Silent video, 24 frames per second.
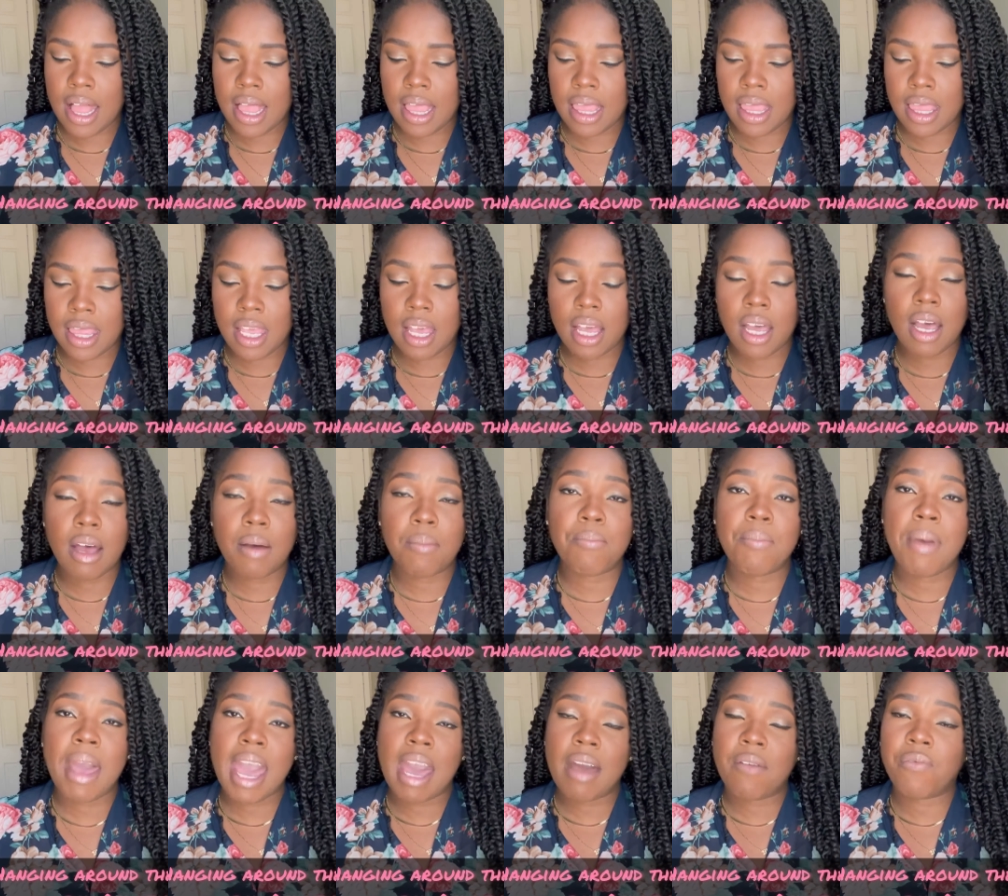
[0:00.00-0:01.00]
the
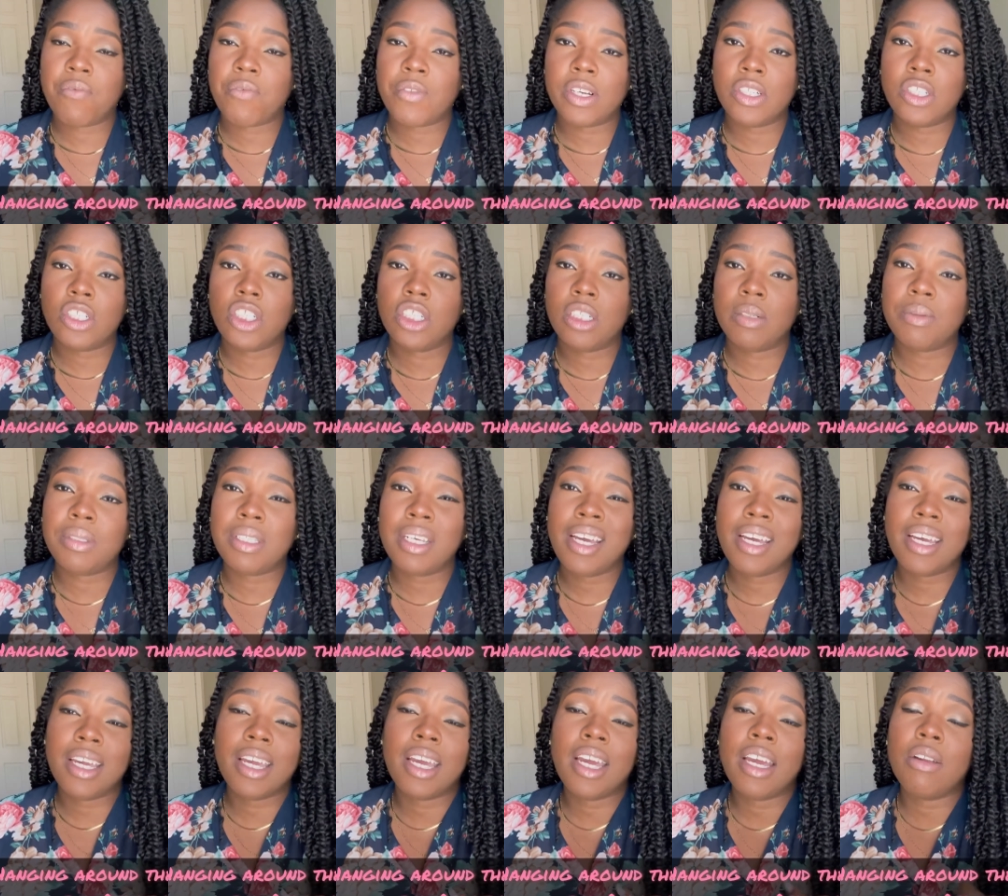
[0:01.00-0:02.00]
bad friendships
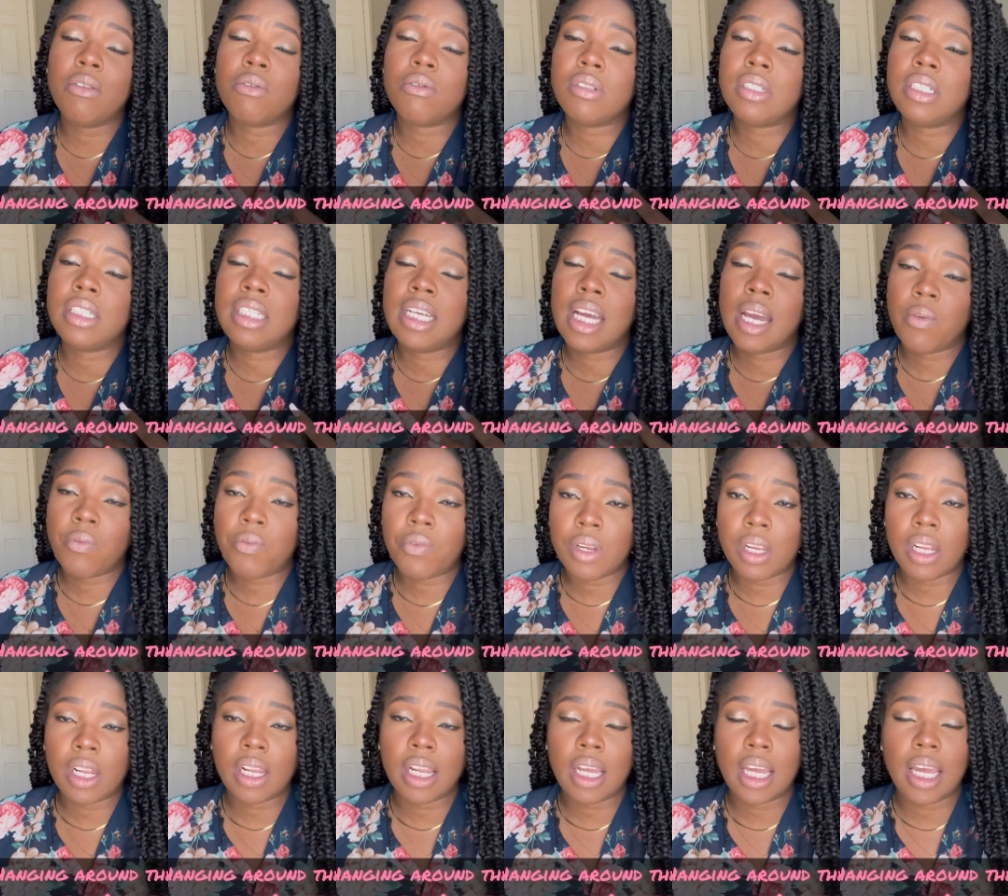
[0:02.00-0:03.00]
it can
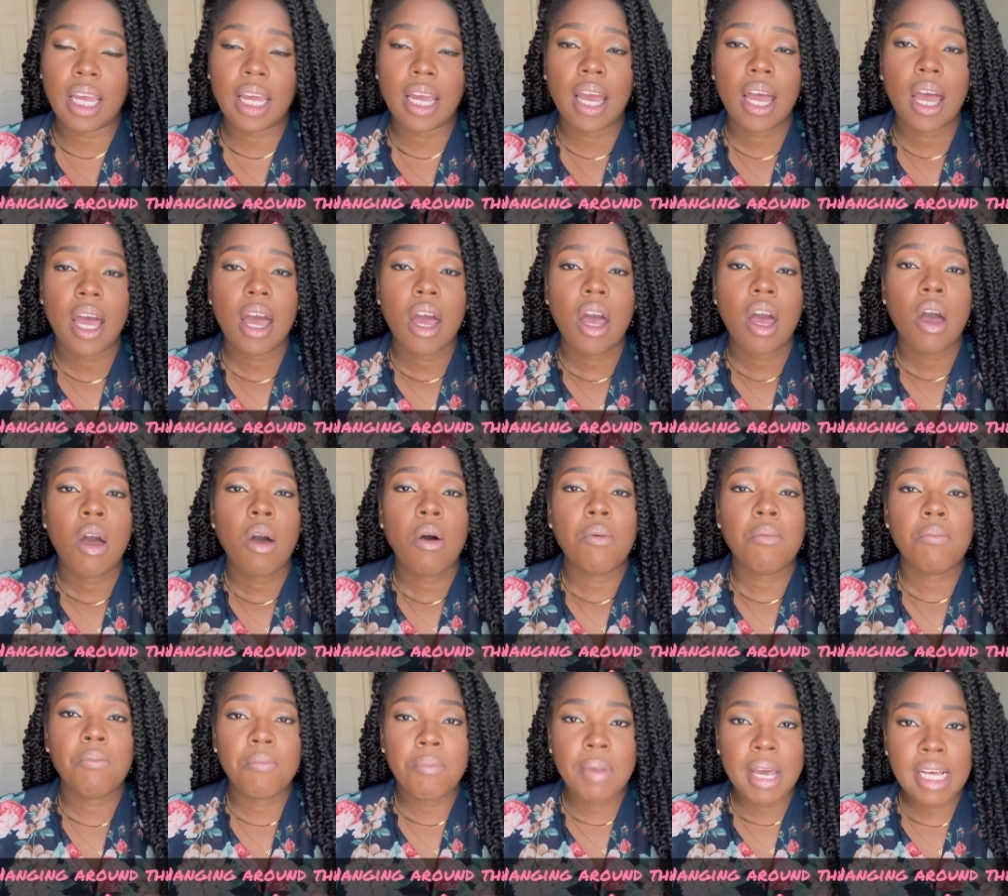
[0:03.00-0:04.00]
definitely
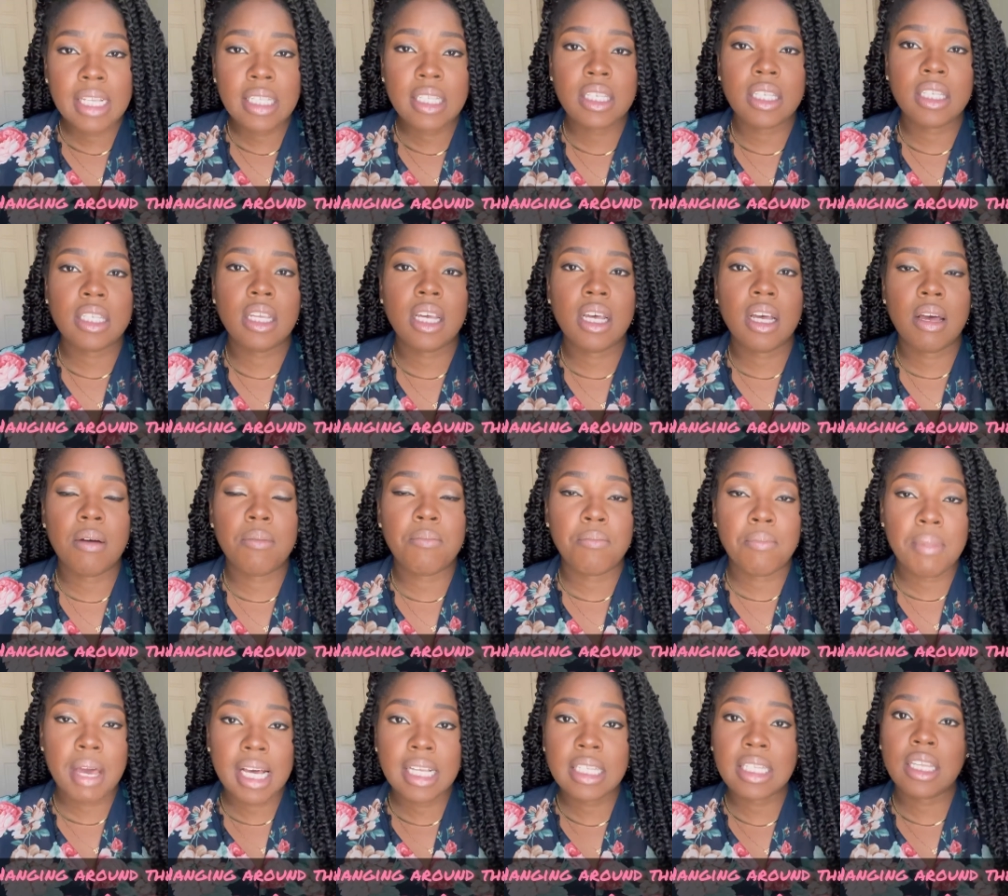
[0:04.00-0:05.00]
messes
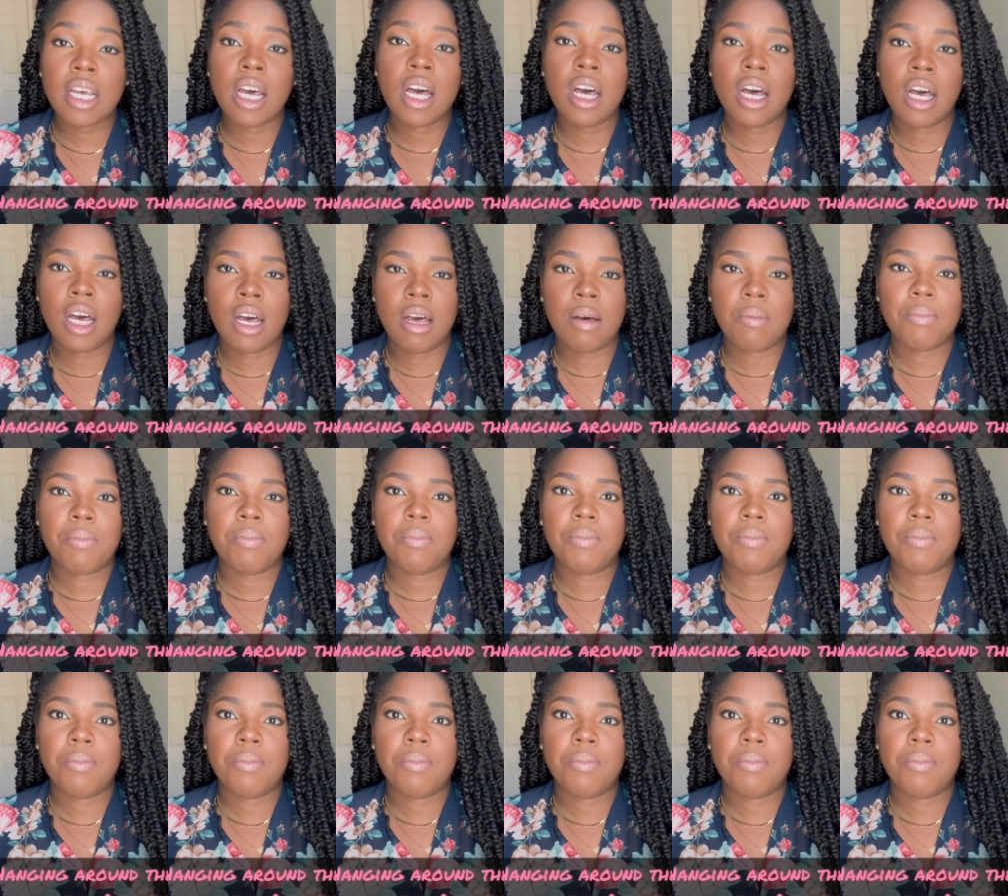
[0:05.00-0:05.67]
mess up